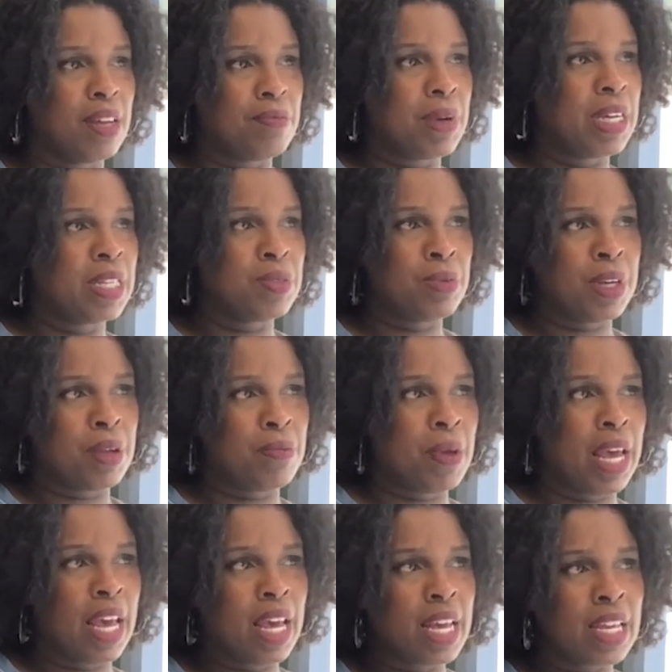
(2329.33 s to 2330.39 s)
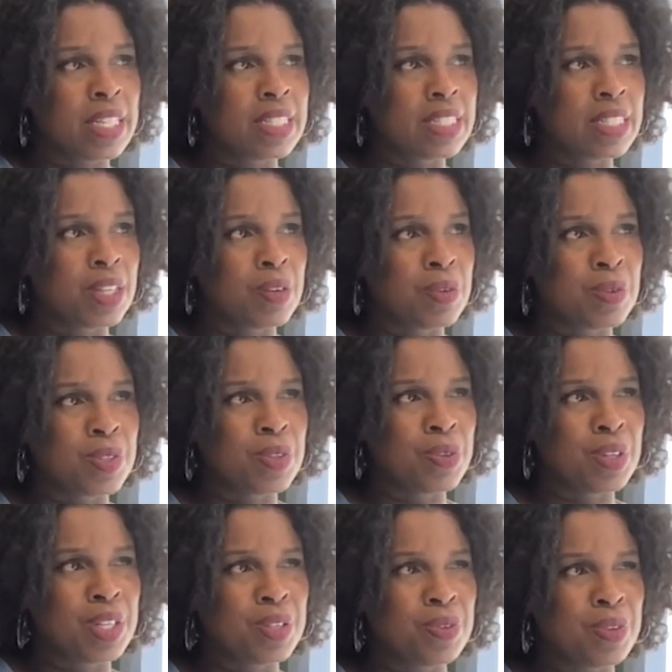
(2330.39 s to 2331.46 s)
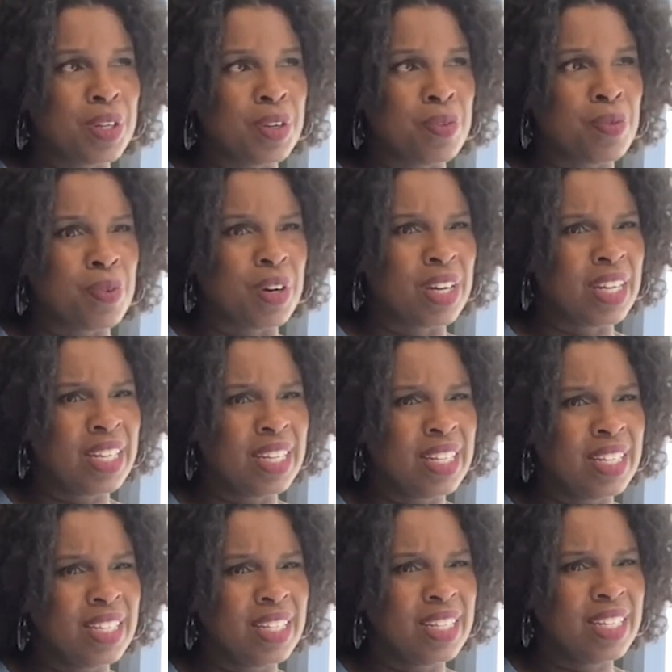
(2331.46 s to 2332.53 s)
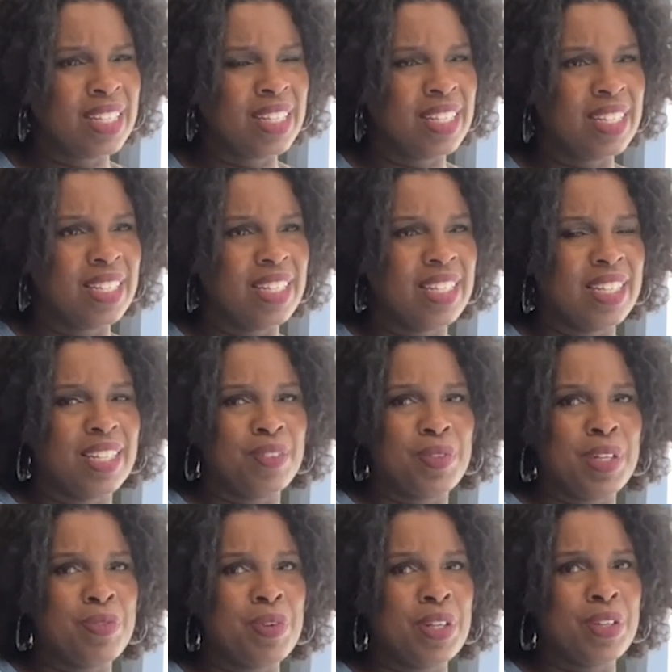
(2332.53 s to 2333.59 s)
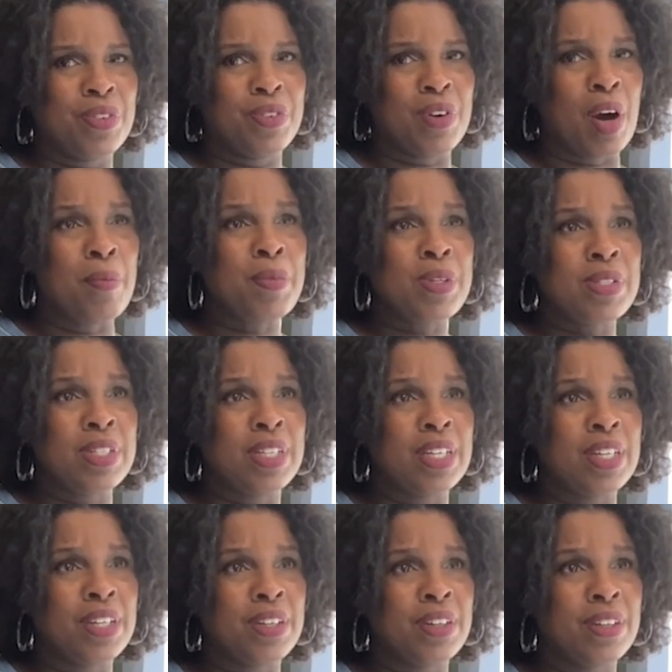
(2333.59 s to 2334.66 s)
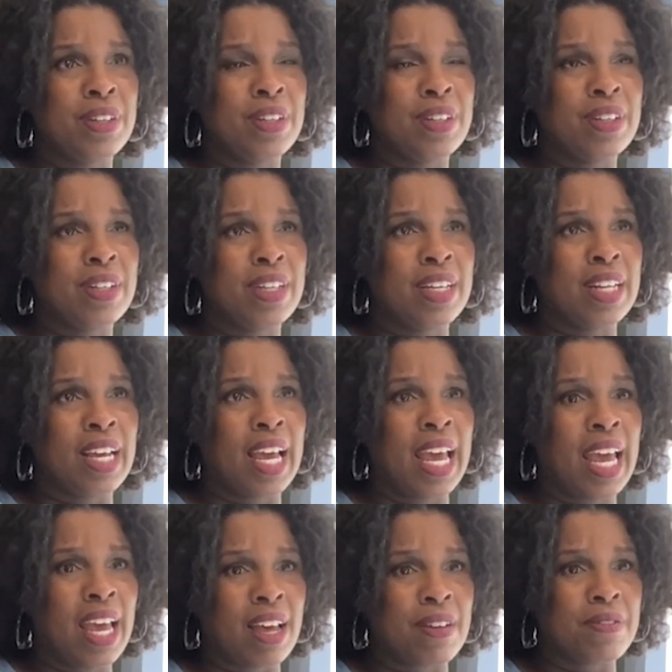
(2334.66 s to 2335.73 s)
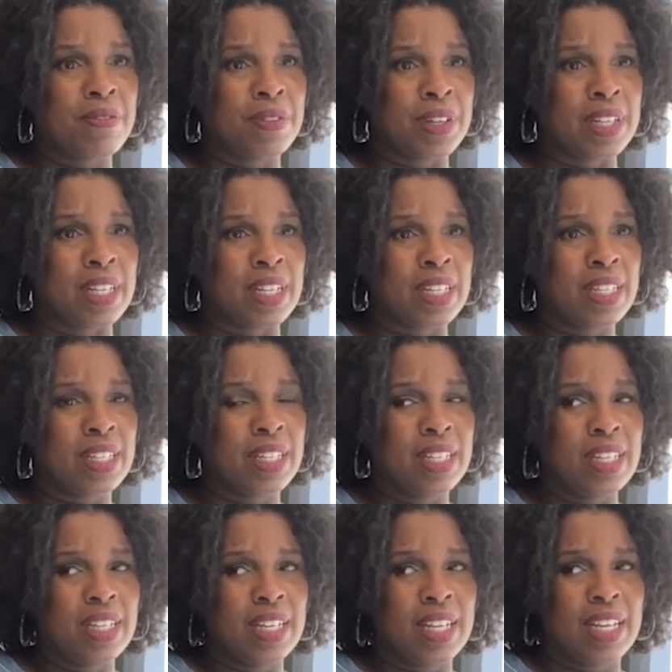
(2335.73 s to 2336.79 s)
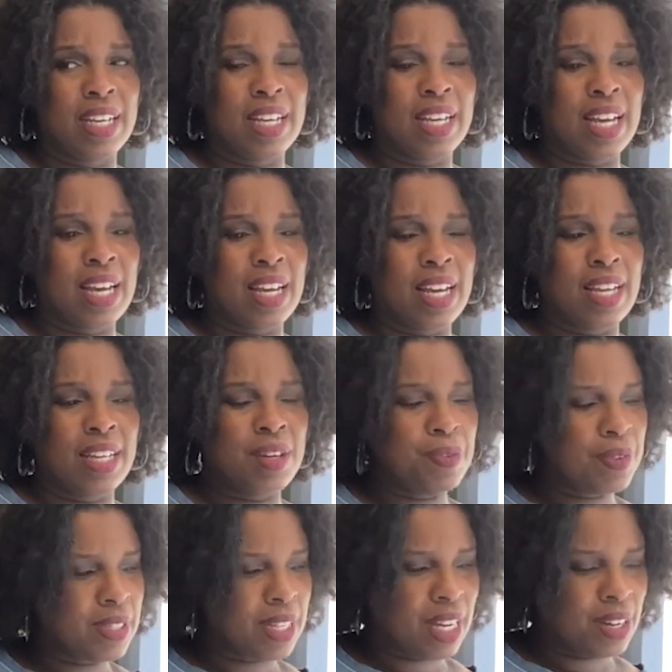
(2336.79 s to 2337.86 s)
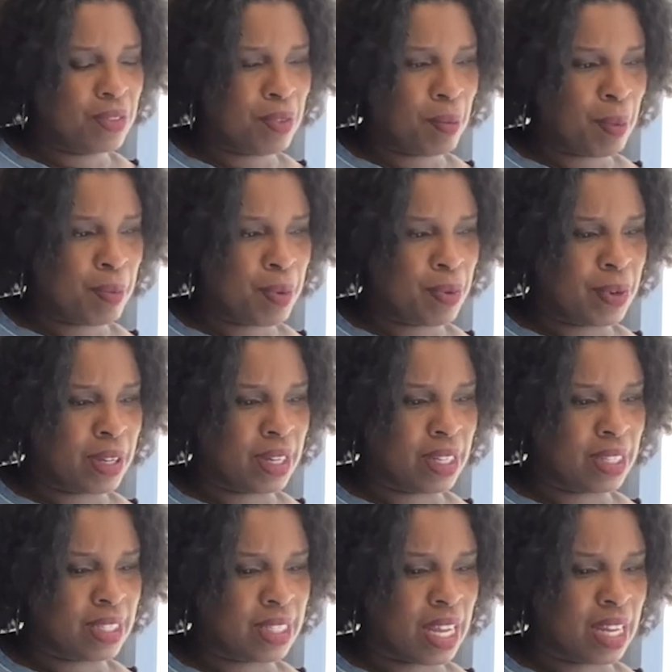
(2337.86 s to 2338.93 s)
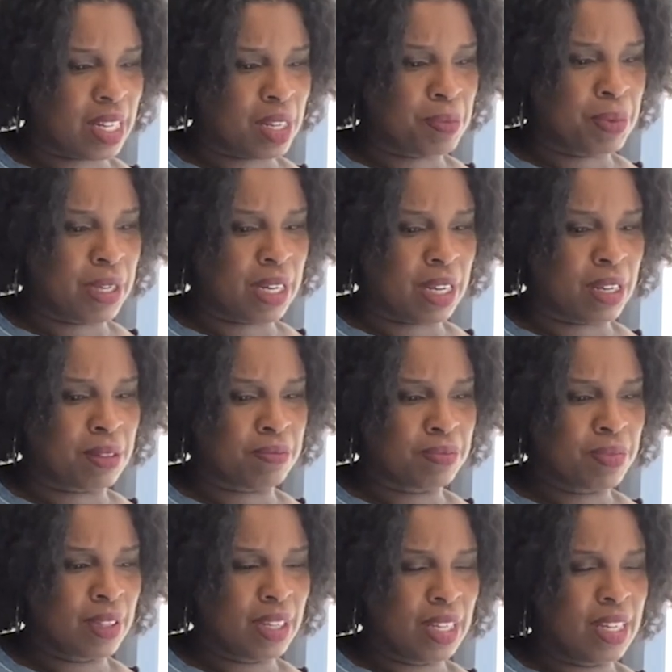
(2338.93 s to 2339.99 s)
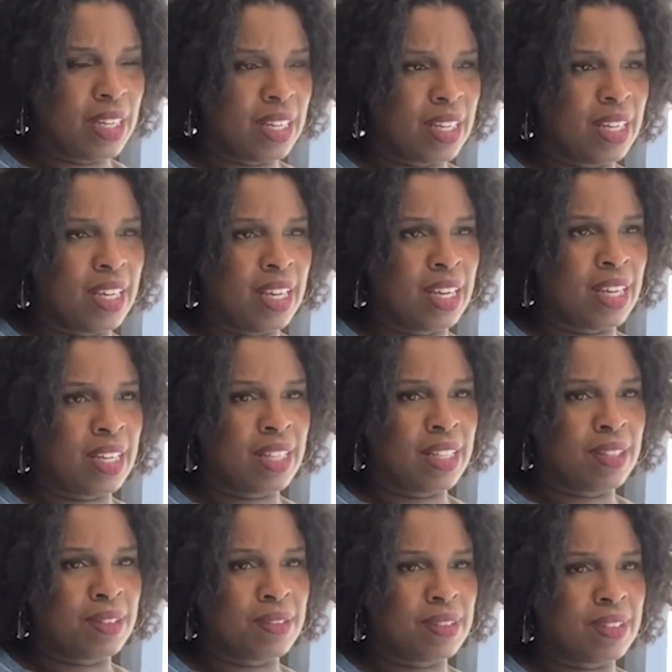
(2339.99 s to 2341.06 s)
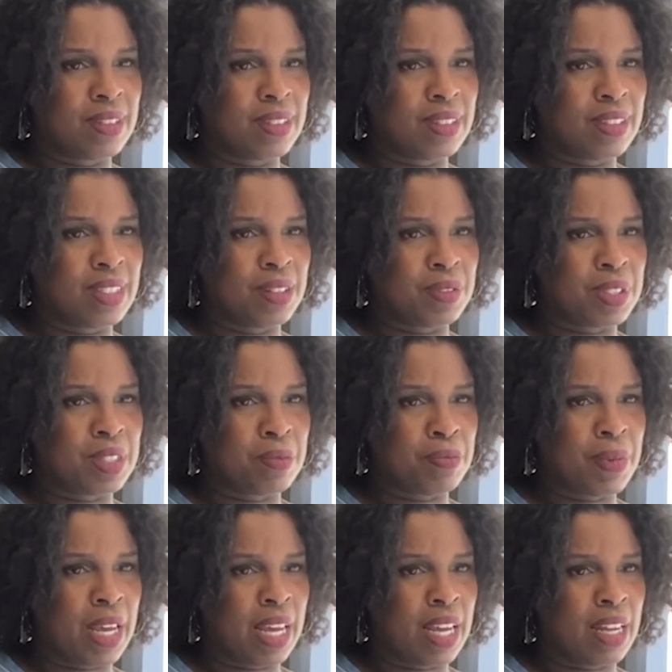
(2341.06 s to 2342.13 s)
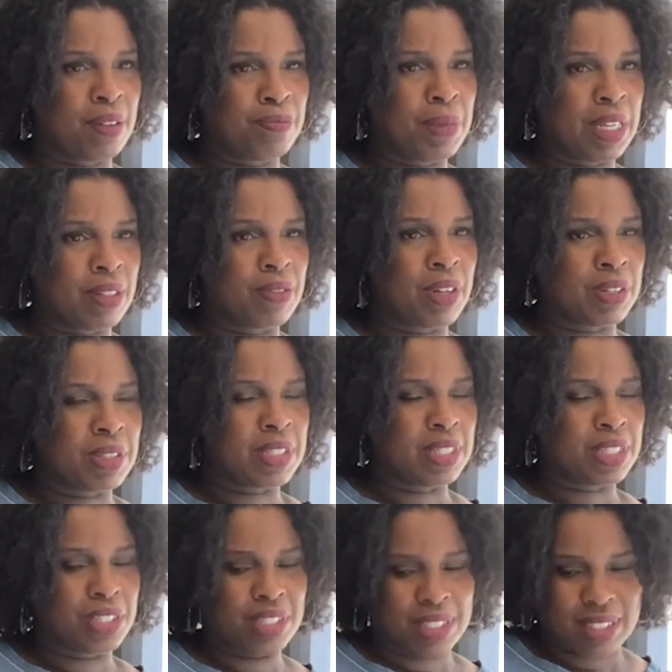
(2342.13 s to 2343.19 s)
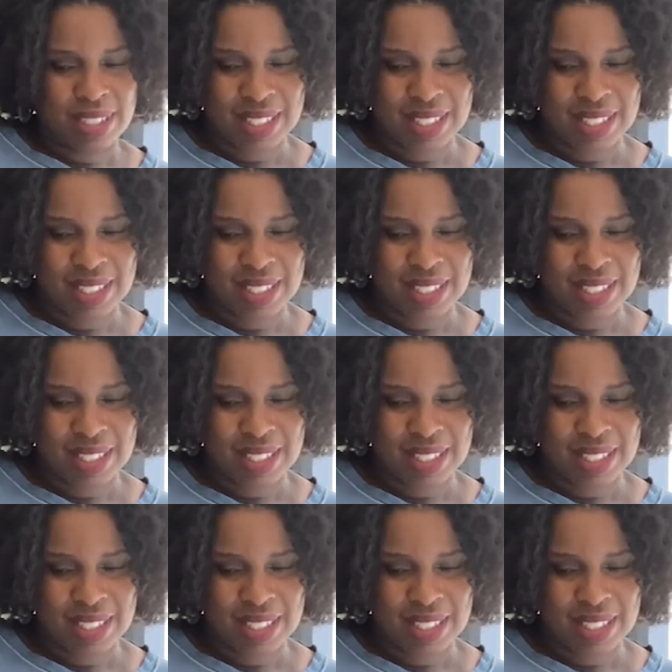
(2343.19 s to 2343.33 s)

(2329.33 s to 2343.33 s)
my husband had passed, so it was 2021. Okay. We went through almost a year and a half, really. Wow. I, it was, I don't remember when exactly, but um, yeah, that was a bad made the wrong decision to,